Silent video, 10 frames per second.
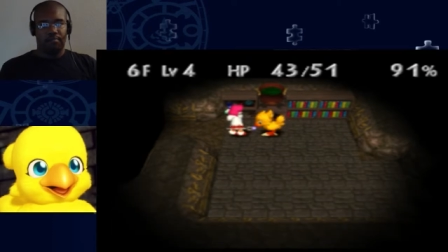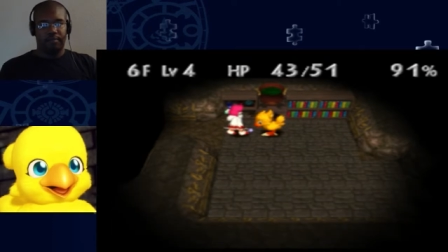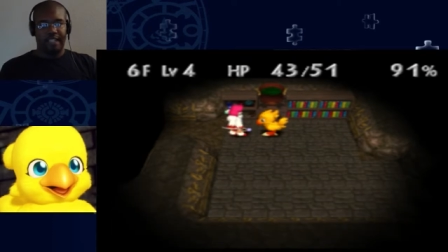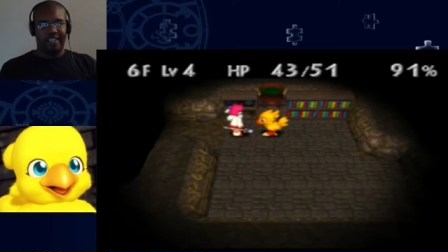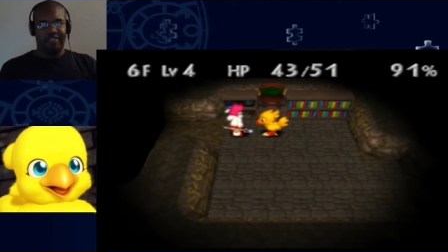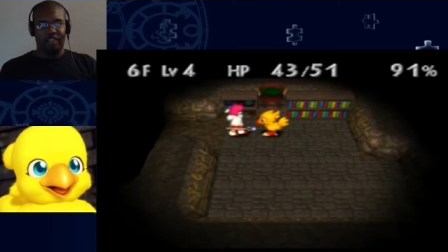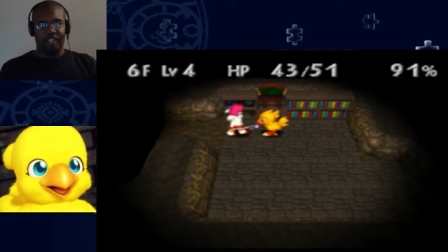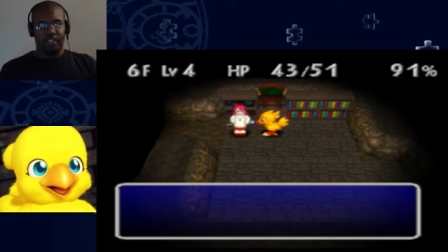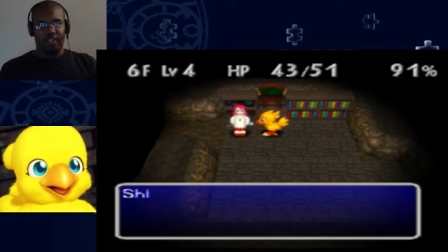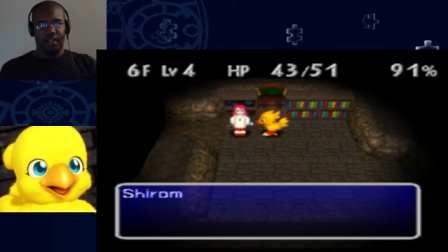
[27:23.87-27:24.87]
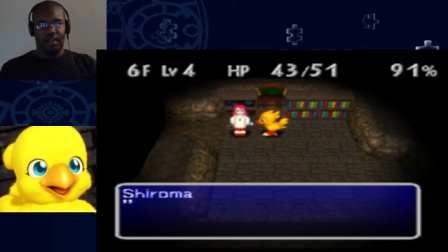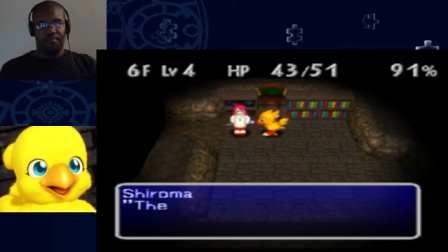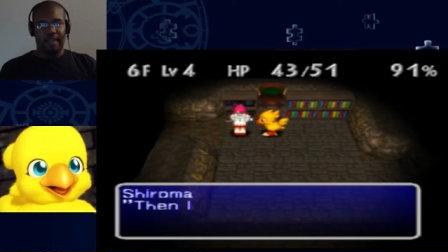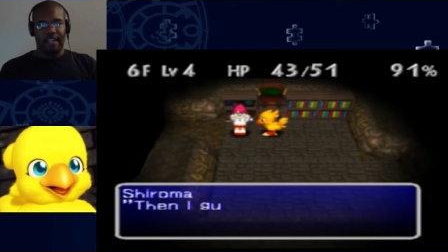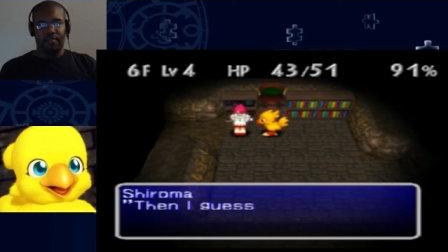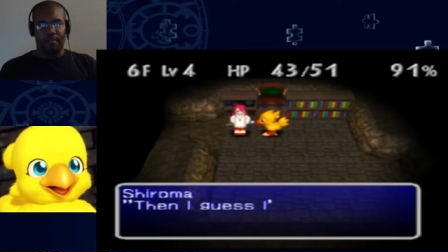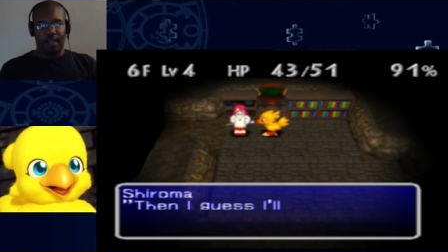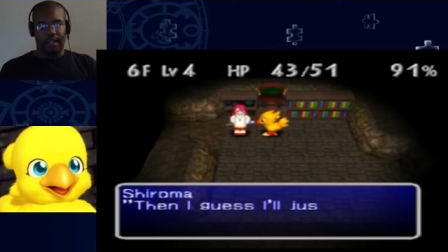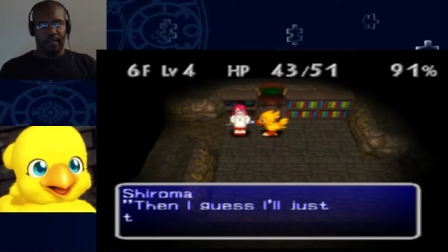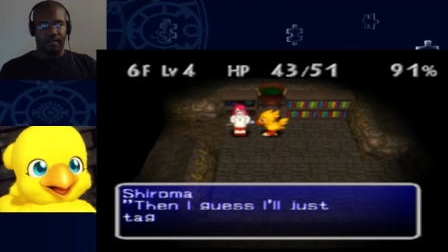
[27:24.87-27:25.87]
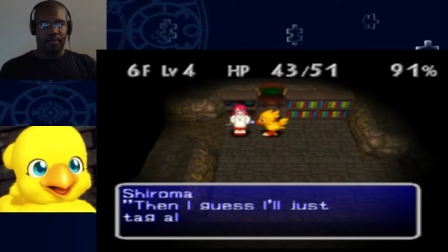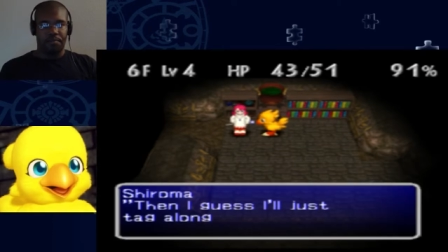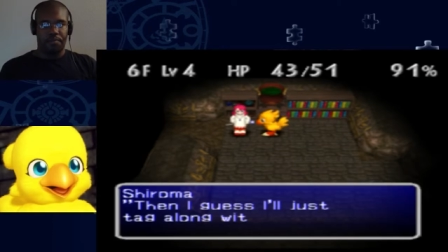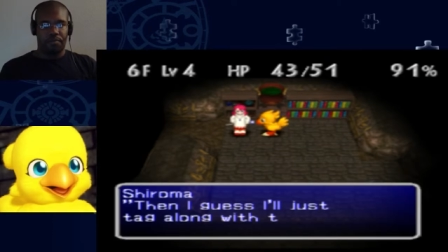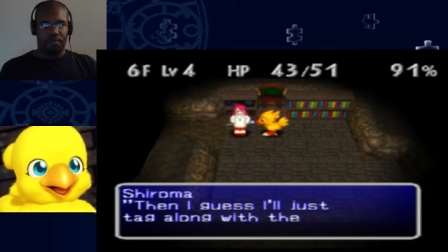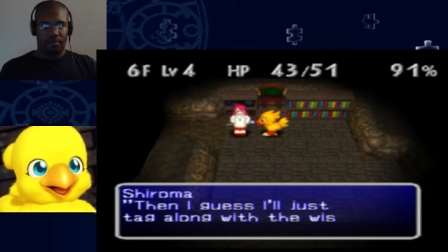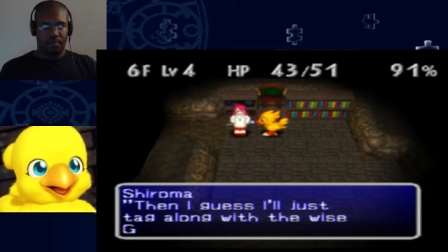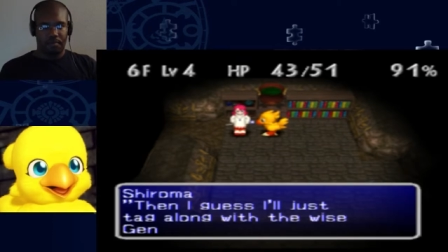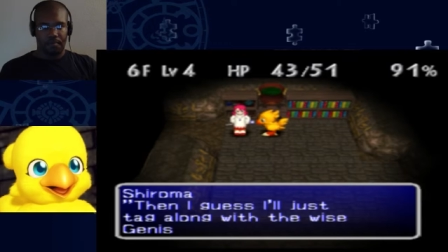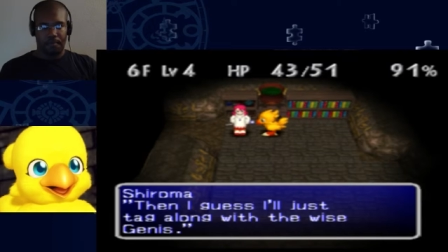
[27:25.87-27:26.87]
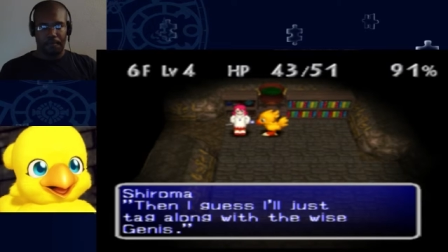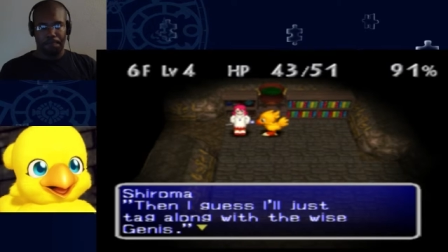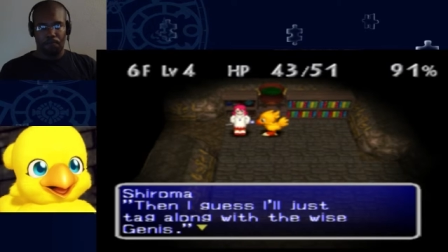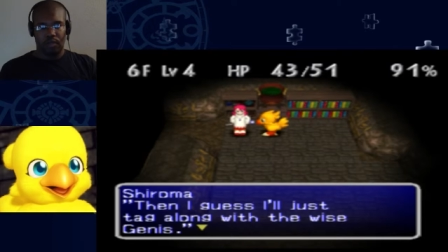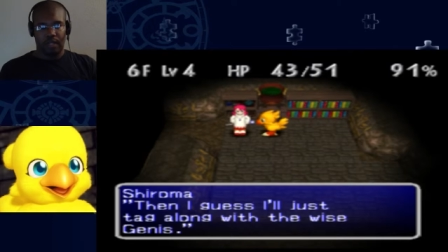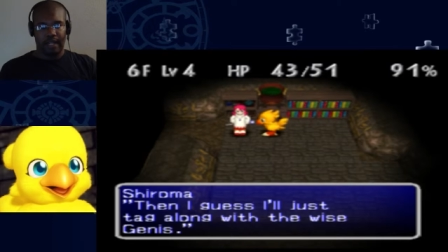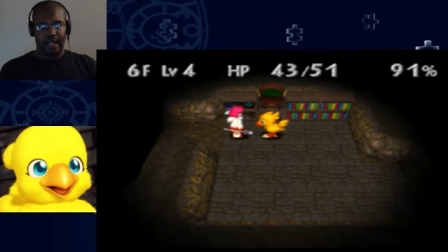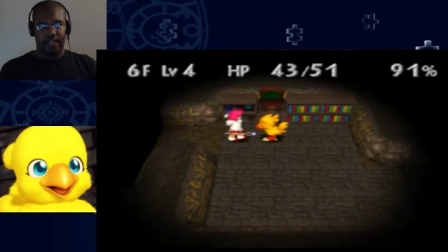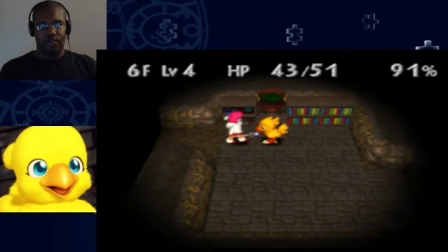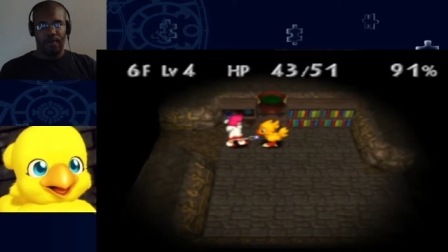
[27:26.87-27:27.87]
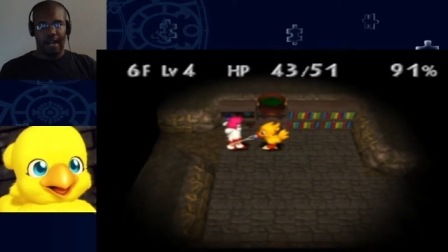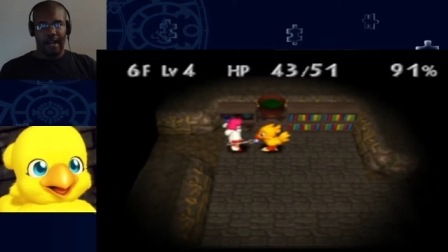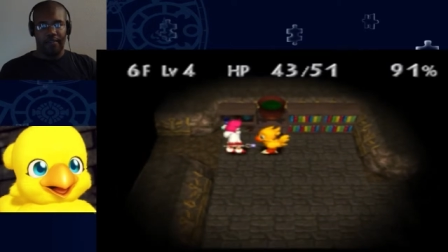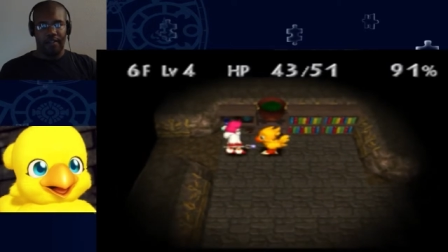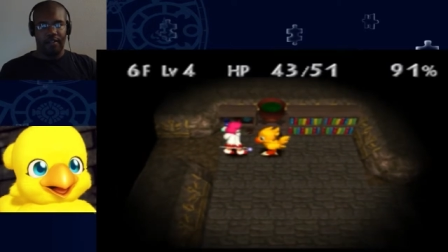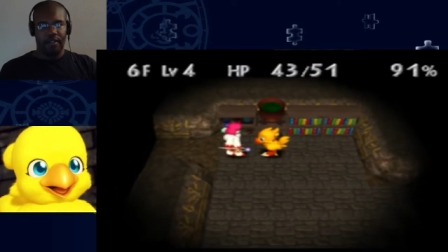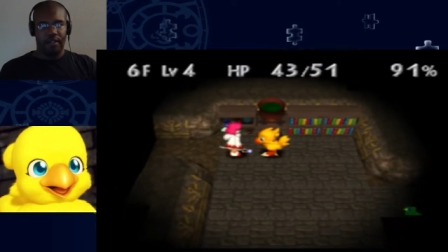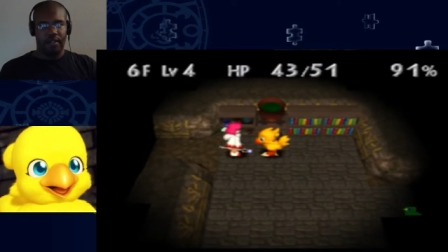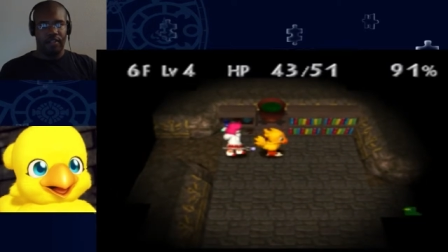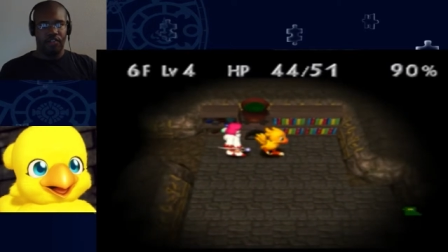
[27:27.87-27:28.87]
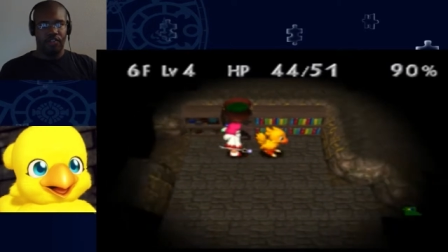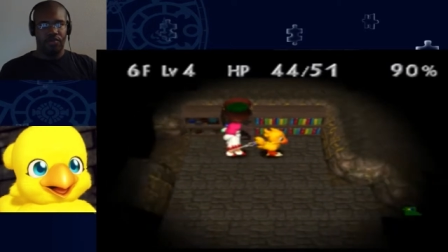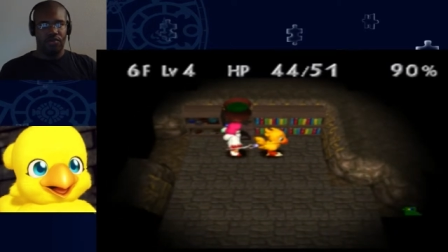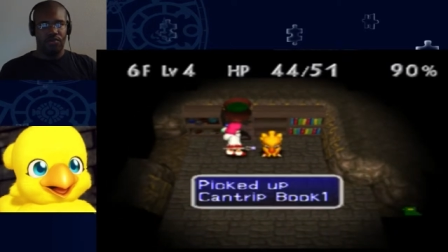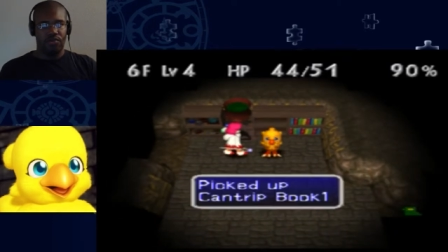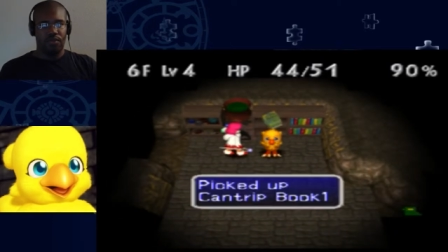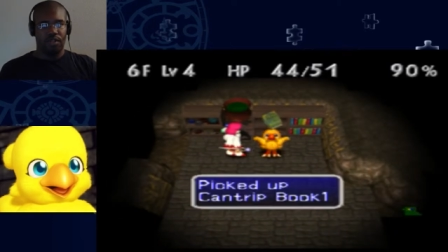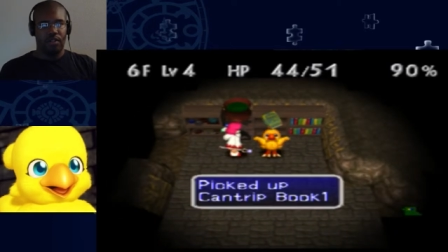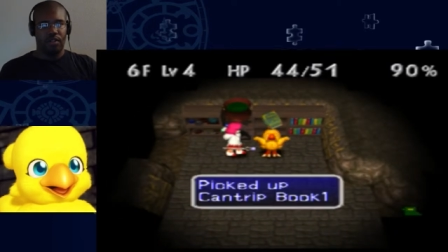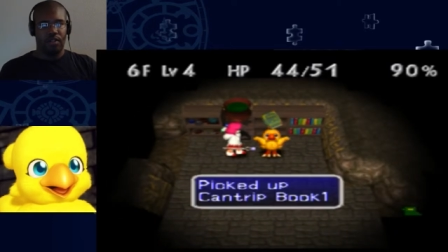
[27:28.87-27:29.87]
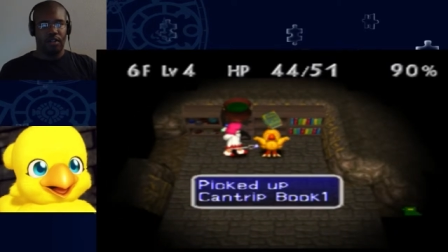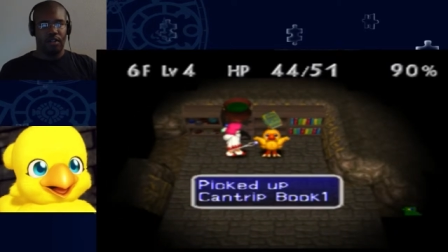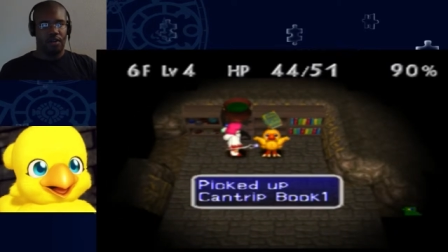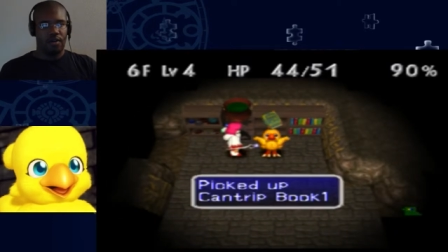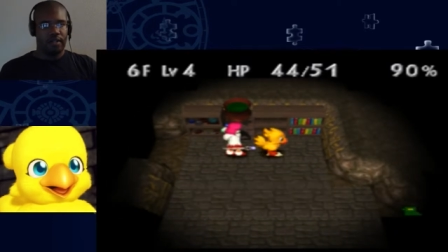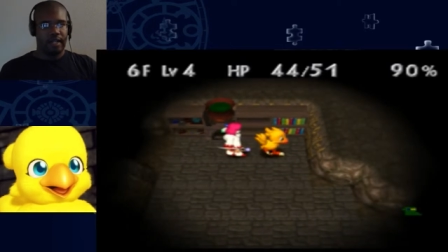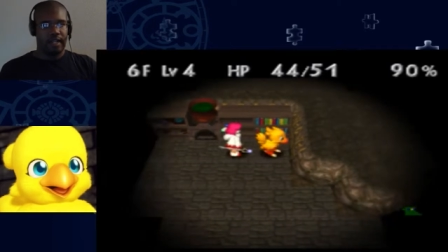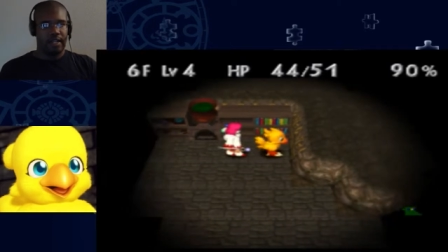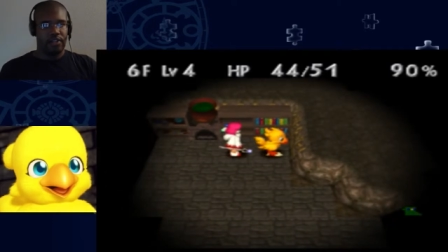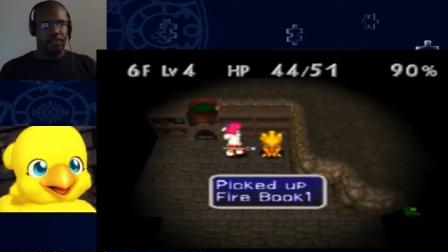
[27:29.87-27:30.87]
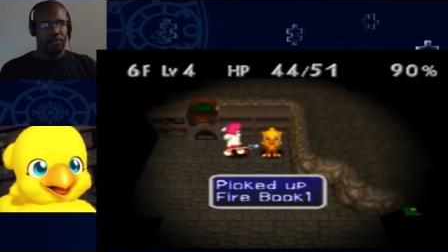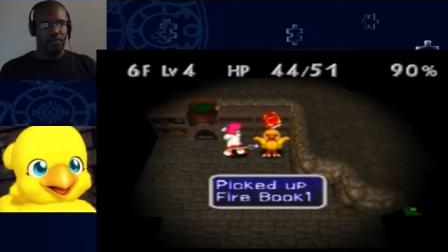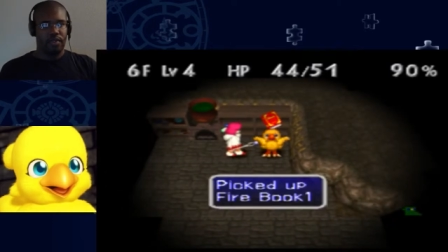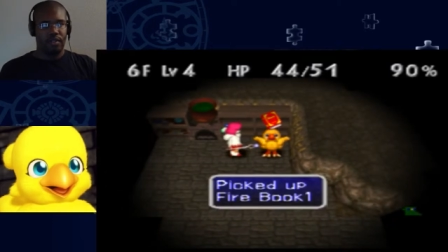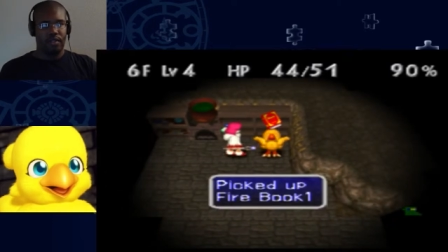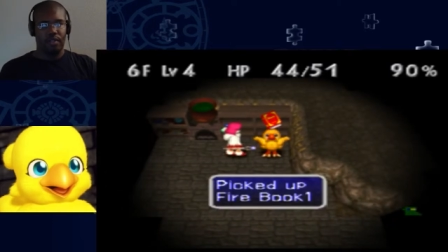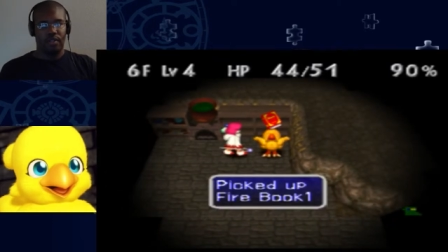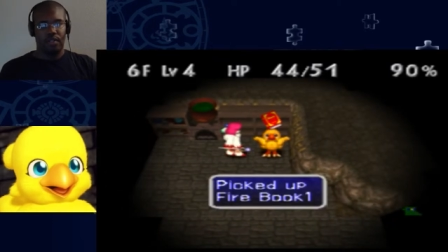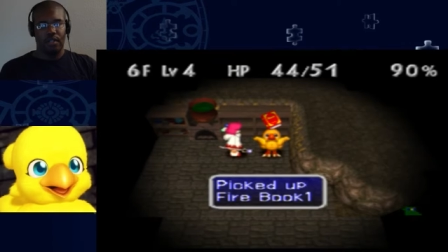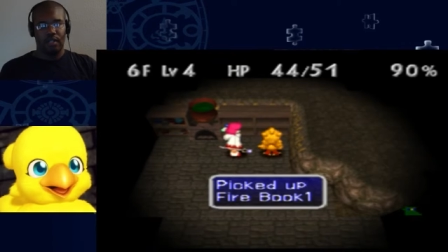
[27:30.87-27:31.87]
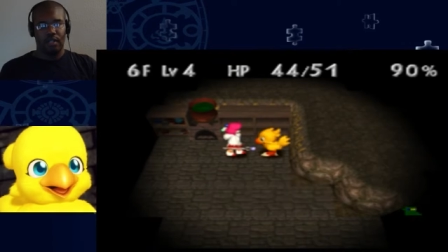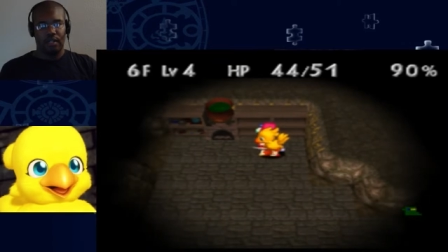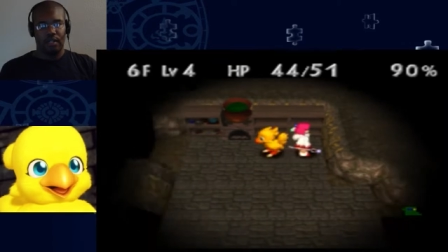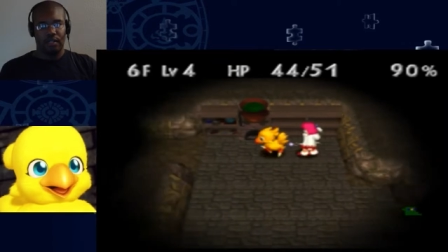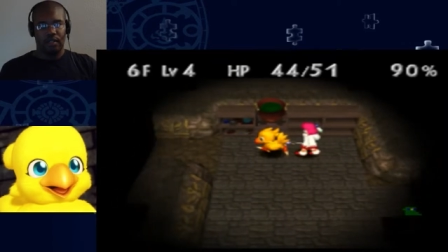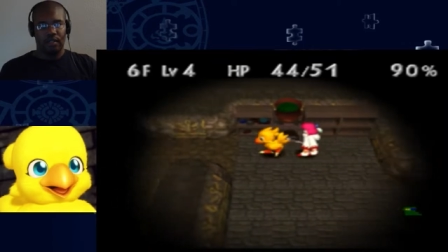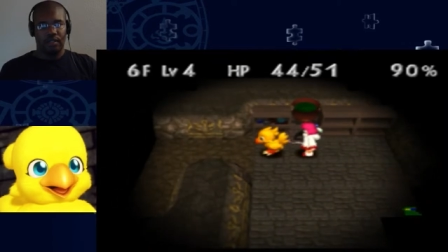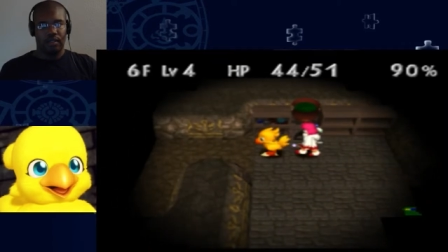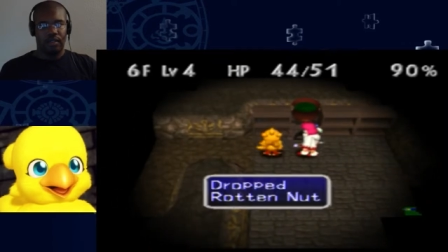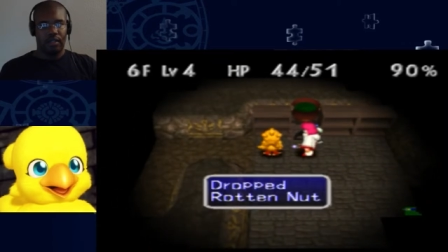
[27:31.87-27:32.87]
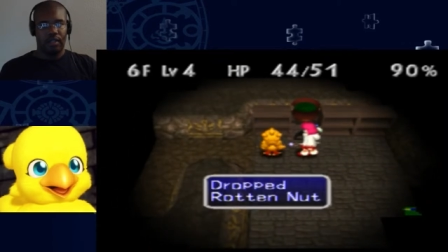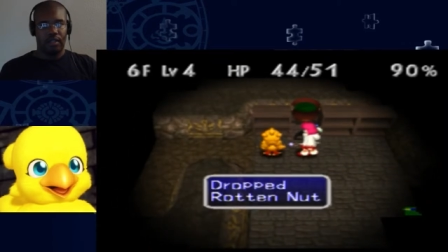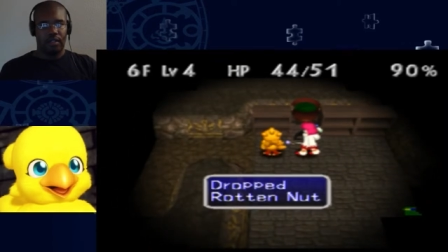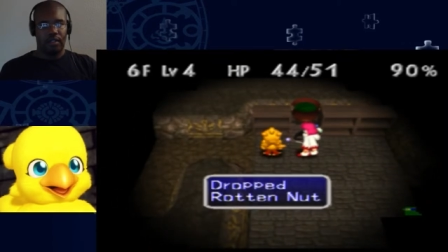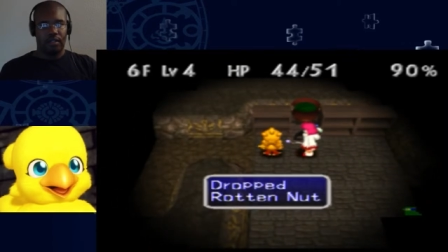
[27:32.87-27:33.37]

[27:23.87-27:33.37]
it's really just a mix of things. Like I do have an additional claw that I can use, and